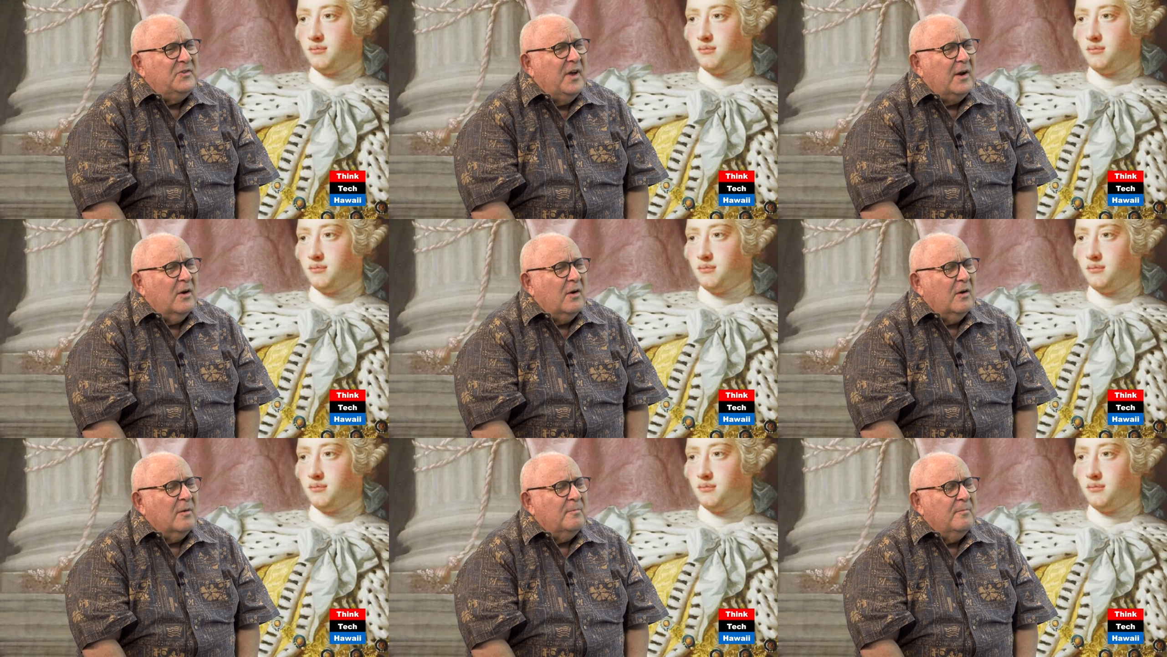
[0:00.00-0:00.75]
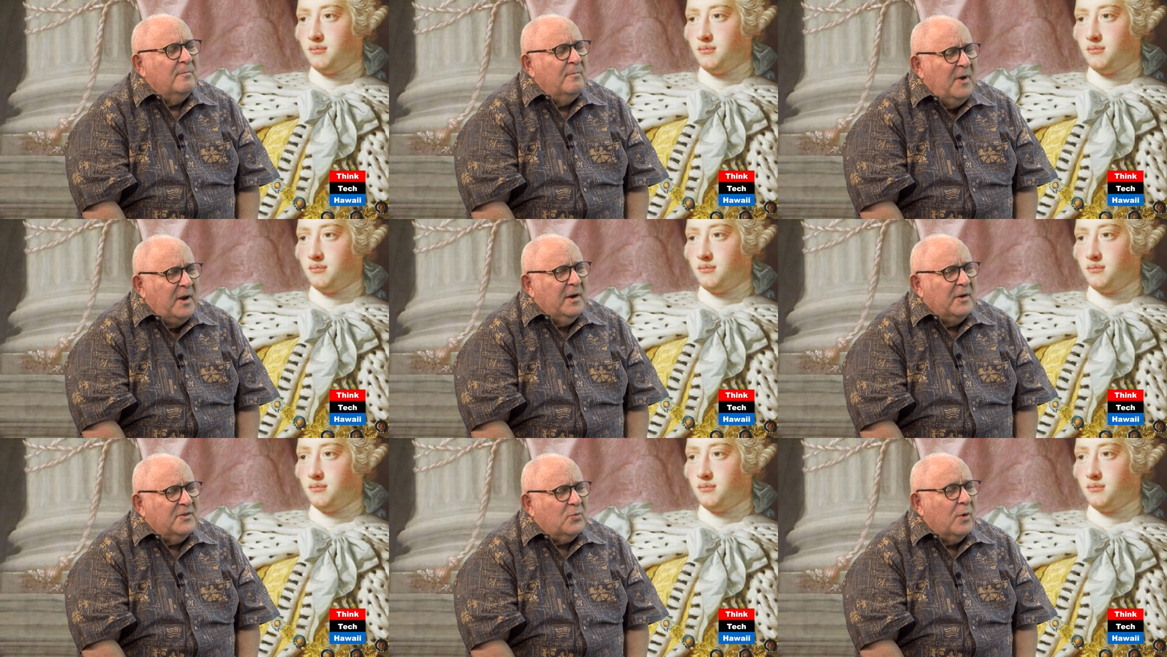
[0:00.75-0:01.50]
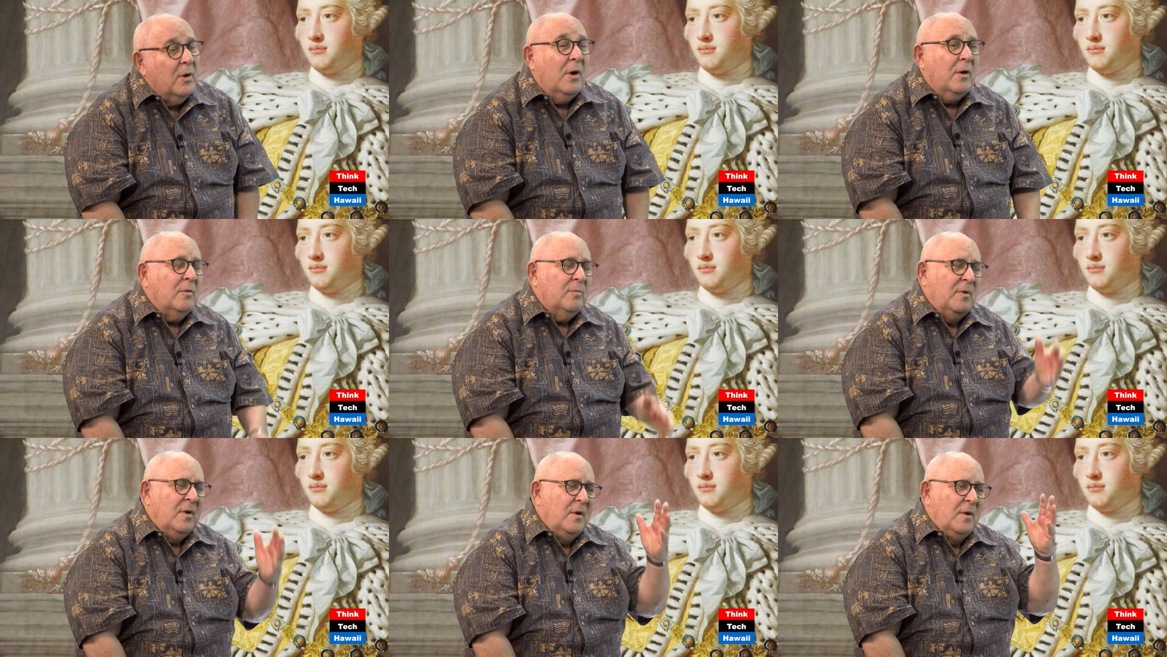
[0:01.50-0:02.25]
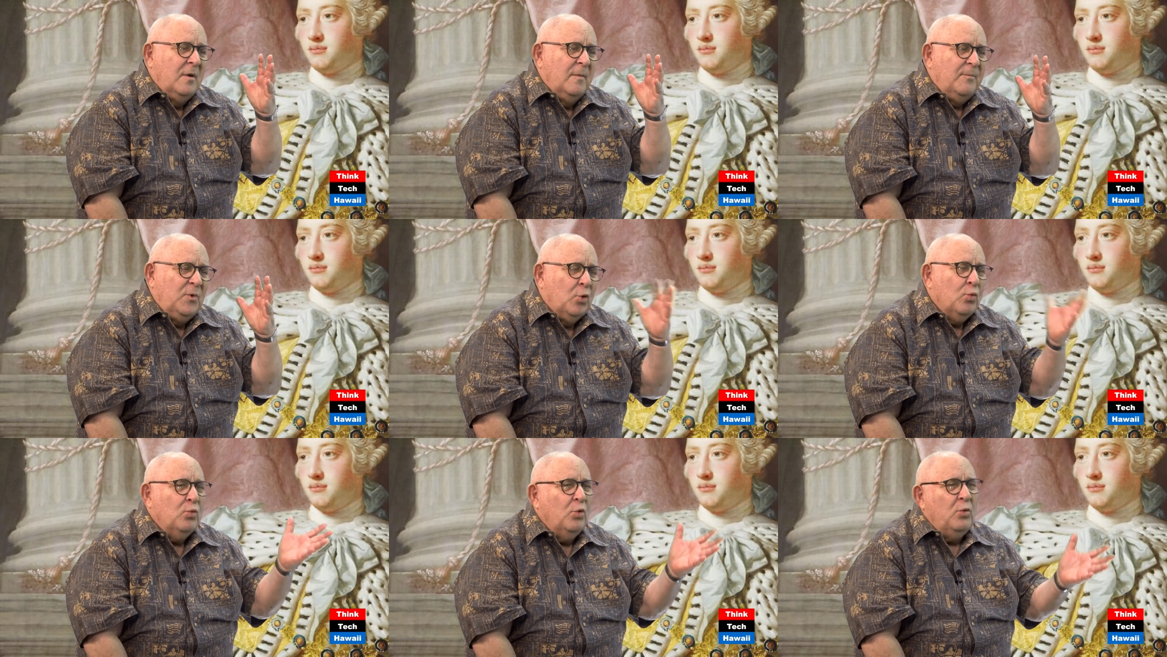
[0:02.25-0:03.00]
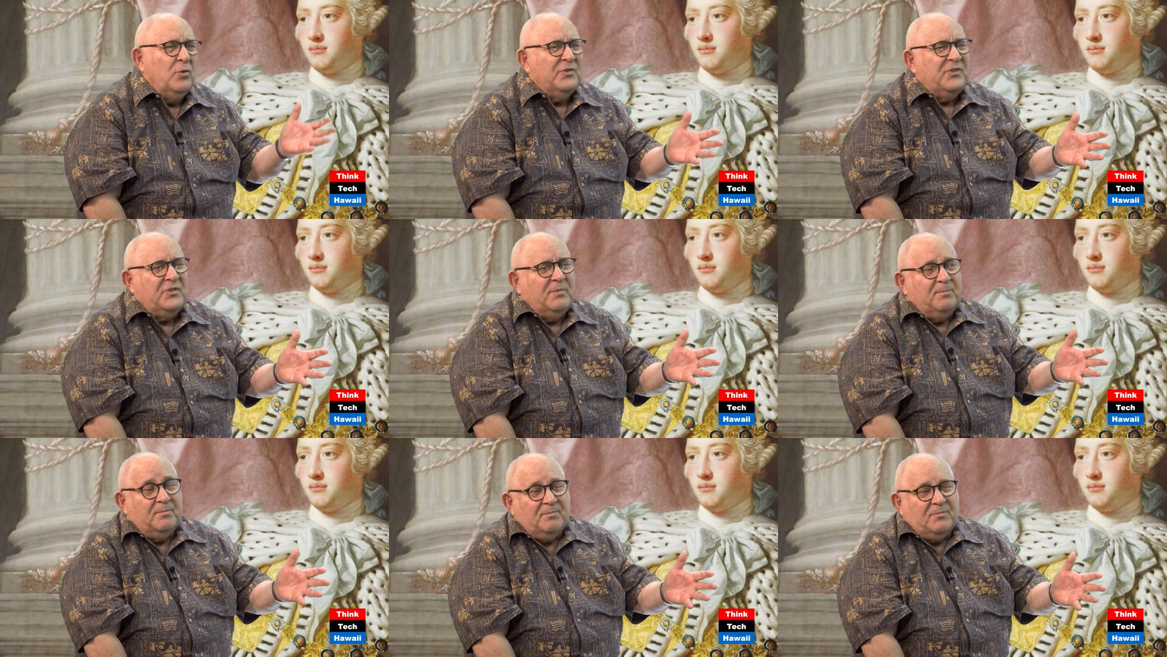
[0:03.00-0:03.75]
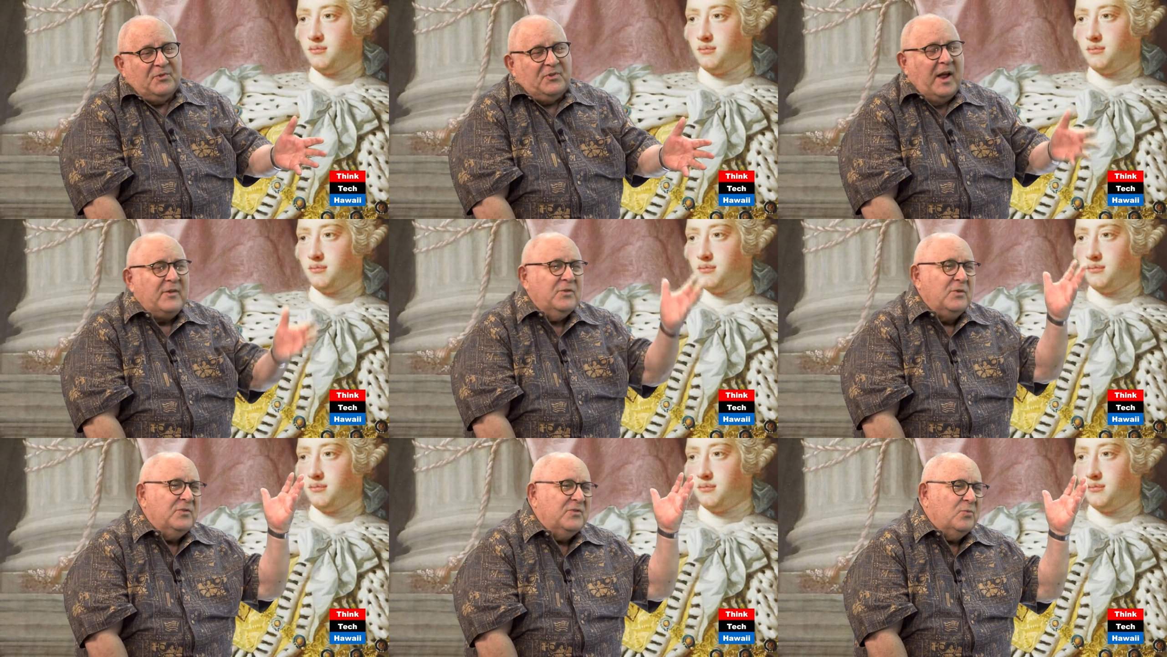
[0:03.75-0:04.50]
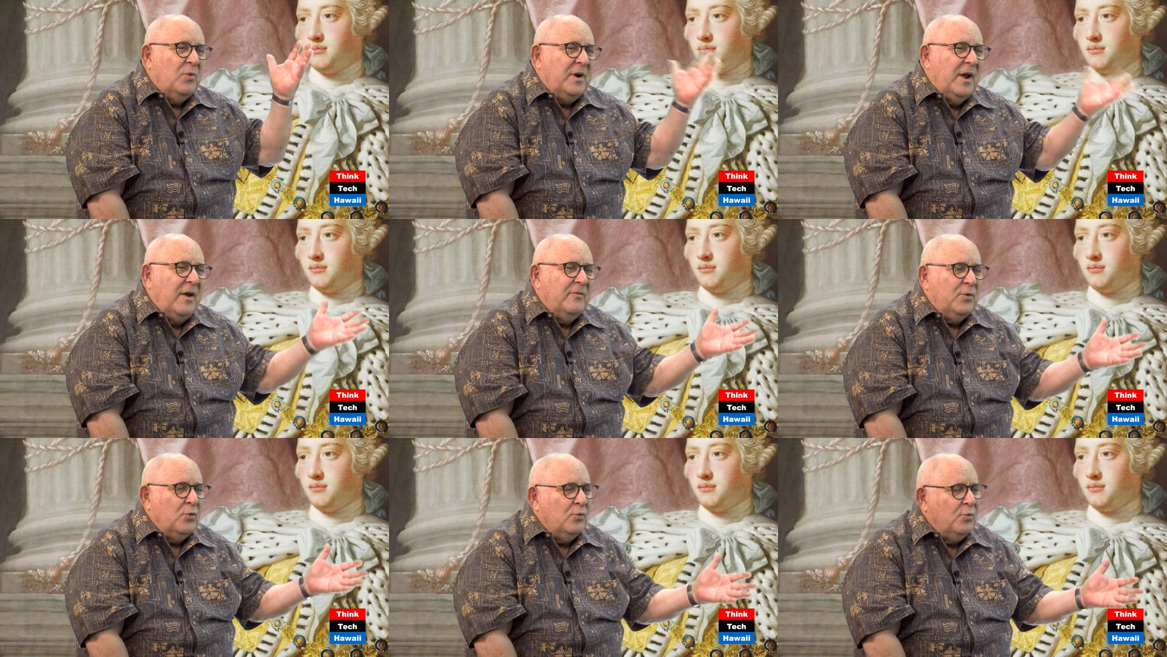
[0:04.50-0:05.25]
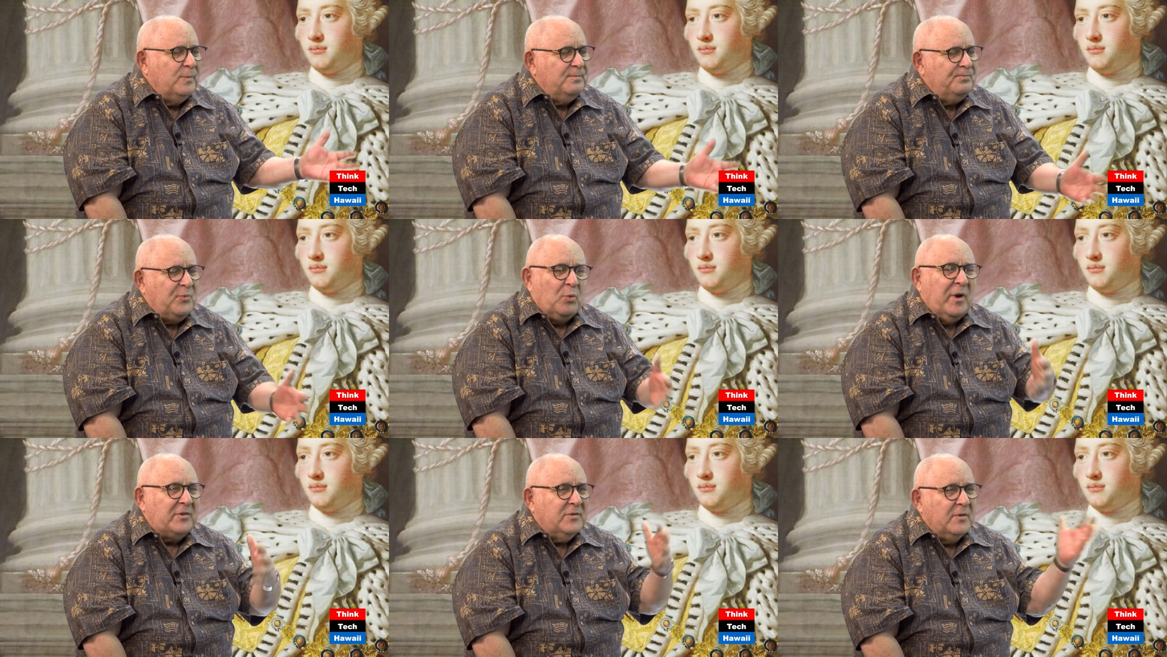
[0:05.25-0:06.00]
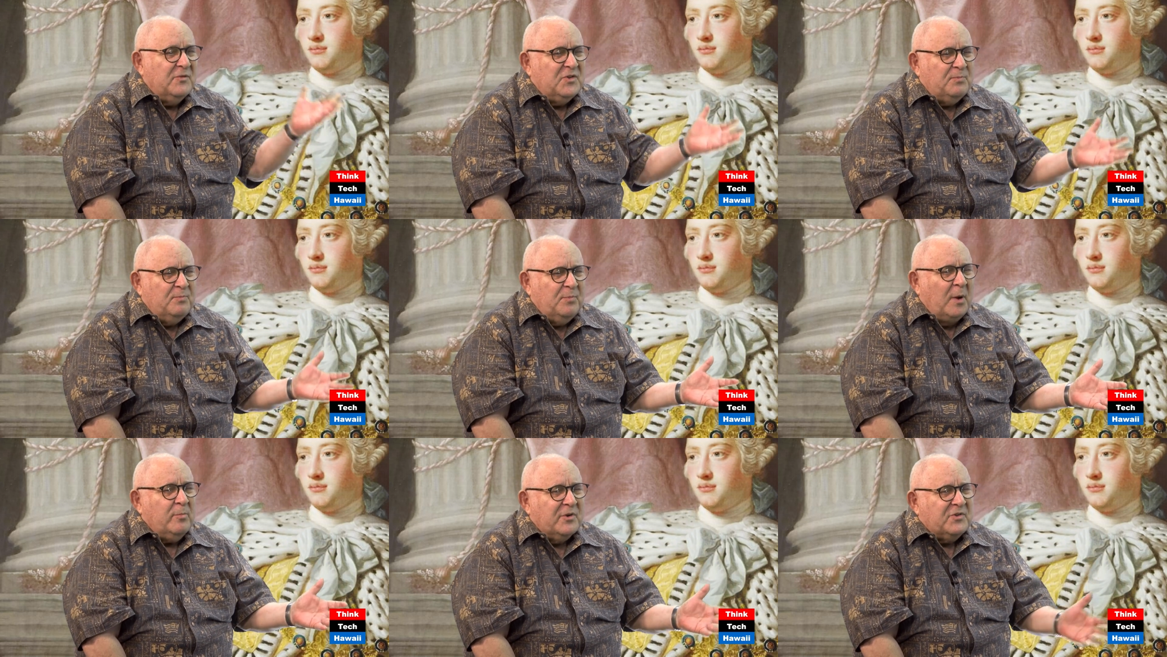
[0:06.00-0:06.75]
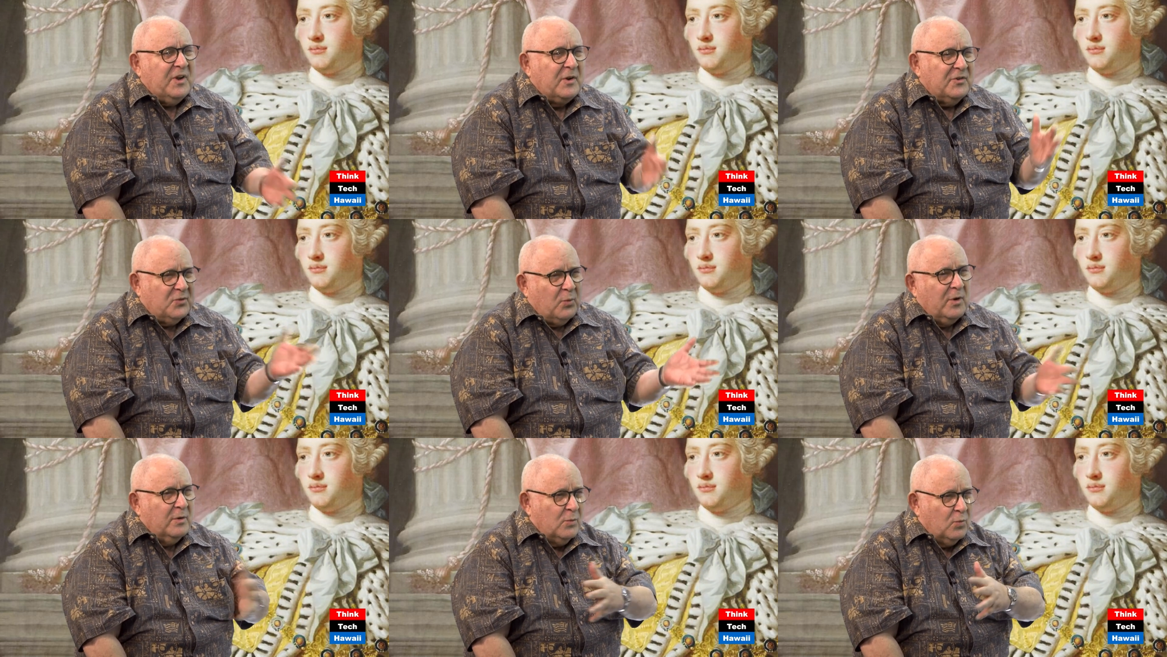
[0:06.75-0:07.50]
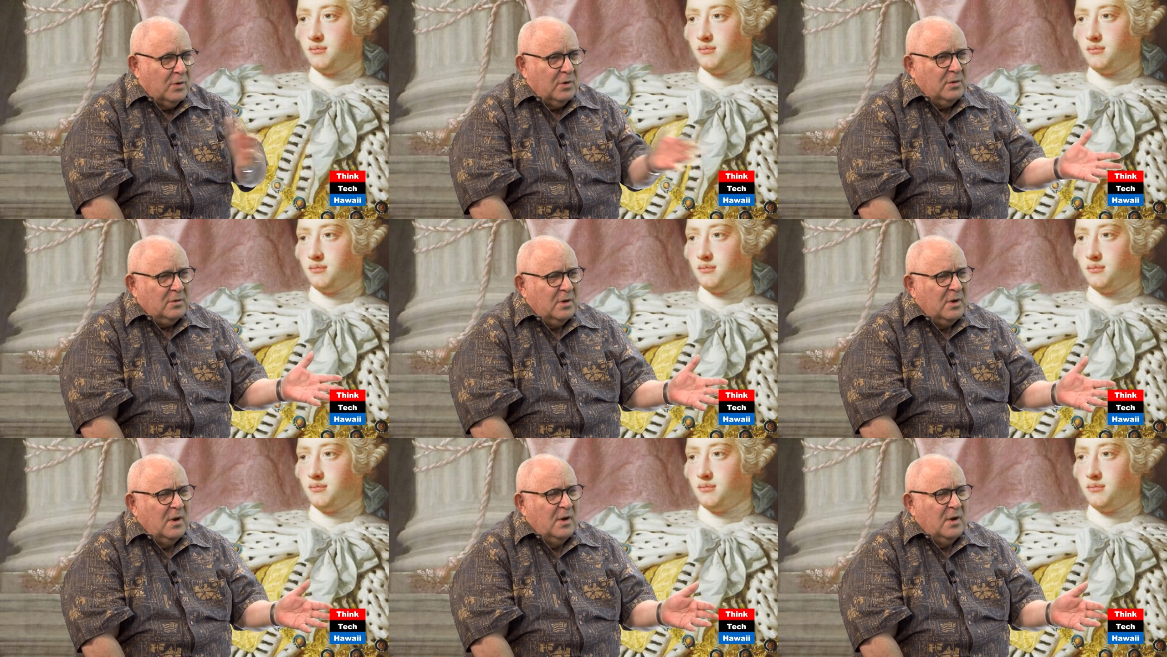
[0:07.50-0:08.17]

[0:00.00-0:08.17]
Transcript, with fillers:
Speaker 1: that are made elsewhere are, you know, rules, statutes, what have you, directives published elsewhere in the world.